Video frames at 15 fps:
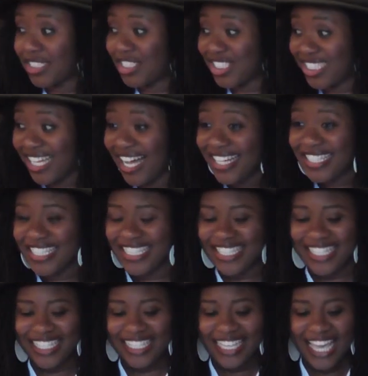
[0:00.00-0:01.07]

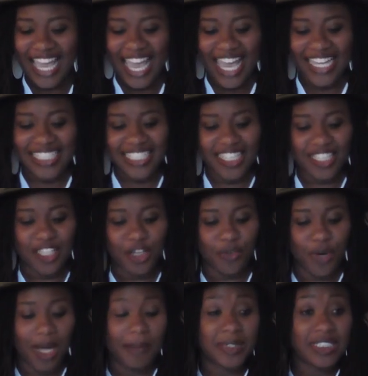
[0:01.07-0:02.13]
Chodacki and Danielle
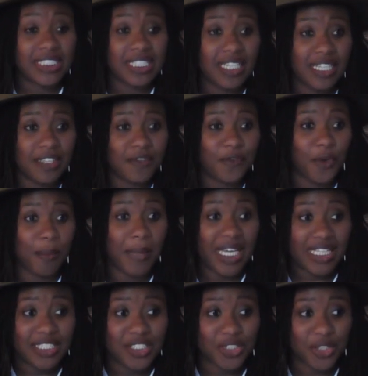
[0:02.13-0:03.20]
Robinson for
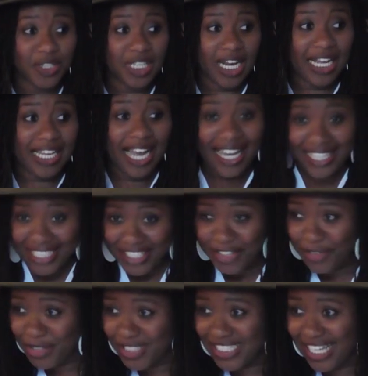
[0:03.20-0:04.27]
making sure that I got here
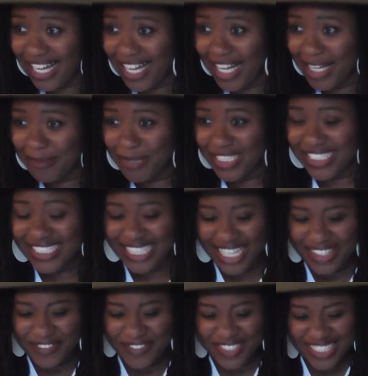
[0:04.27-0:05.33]
on time and
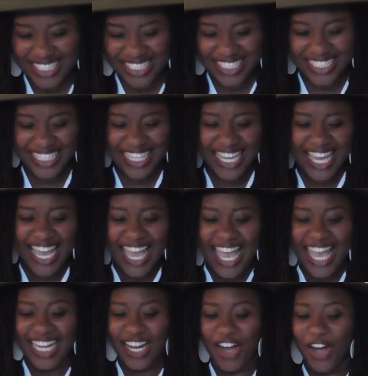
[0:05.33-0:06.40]
safely.
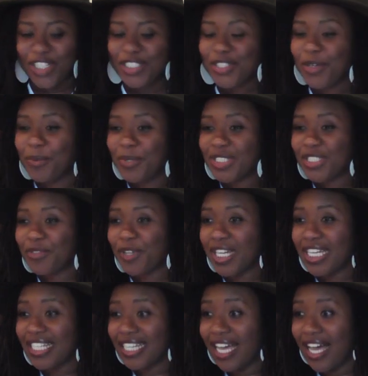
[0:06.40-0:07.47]
And I also want to
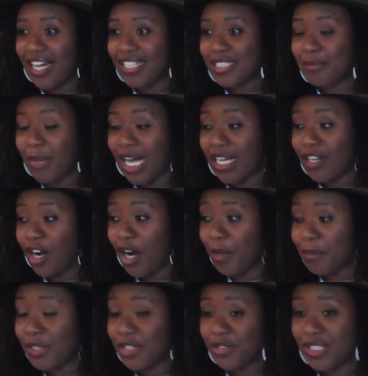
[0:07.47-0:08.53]
recognize my
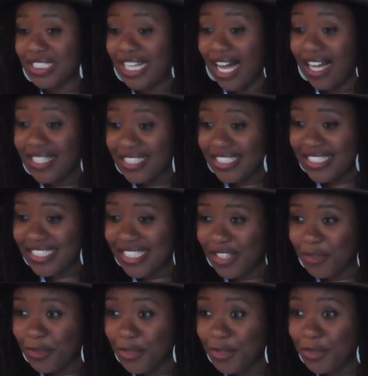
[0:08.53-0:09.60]
carpentries colleagues in the
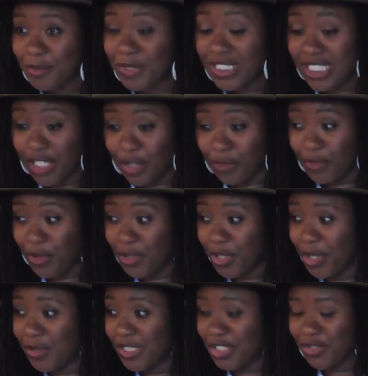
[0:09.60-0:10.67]
room, Serah
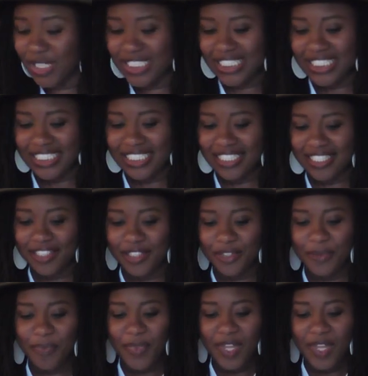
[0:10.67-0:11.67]
Rono and Tracy Teal.